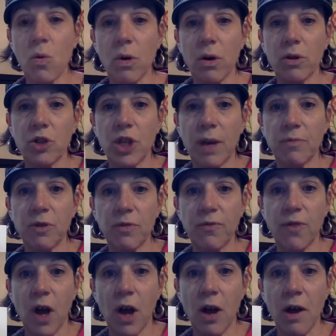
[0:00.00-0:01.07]
we're on chapter
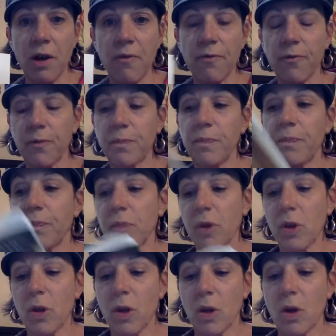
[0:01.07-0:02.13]
5,
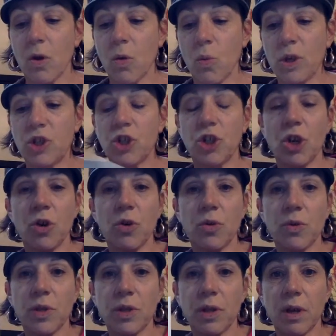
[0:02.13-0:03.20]
which
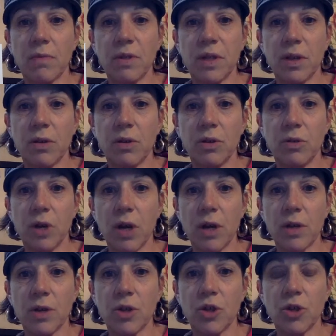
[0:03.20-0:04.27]
shows, I was telling you
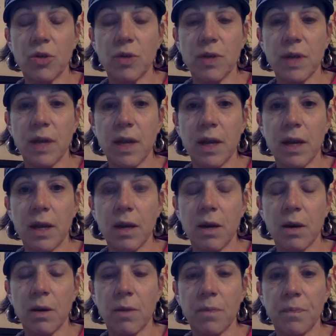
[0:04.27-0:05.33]
guys, shows a
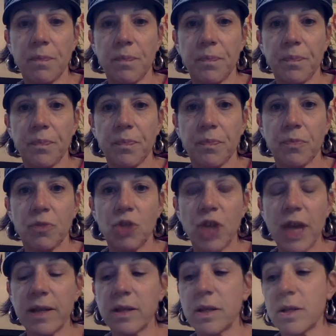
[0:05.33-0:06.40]

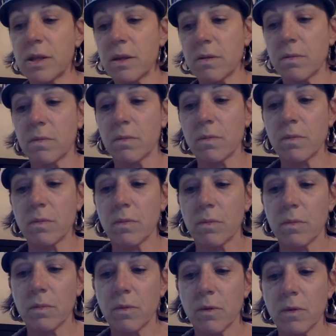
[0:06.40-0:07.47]
chest.
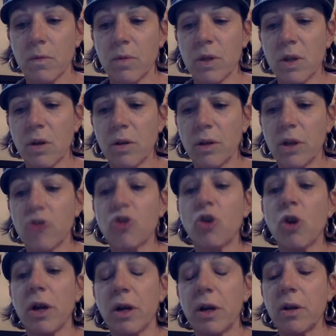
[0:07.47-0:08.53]
What's it called? A
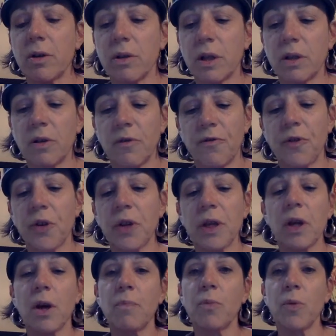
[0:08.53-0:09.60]
trunk that they're filling
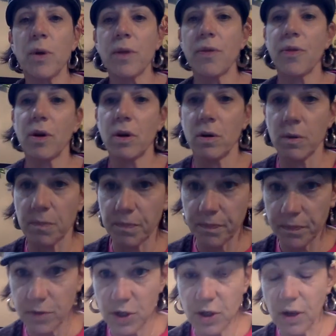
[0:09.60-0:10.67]
up with
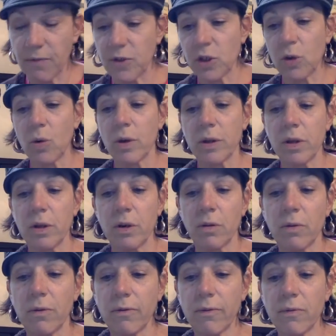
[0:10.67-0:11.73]
stuff to go on their
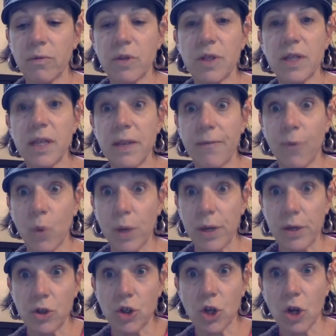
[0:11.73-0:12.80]
sea
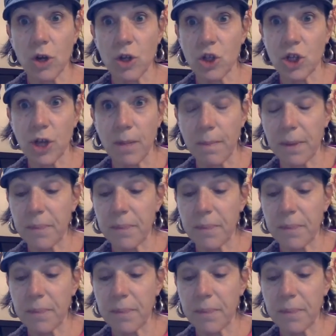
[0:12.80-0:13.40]
voyage on ship.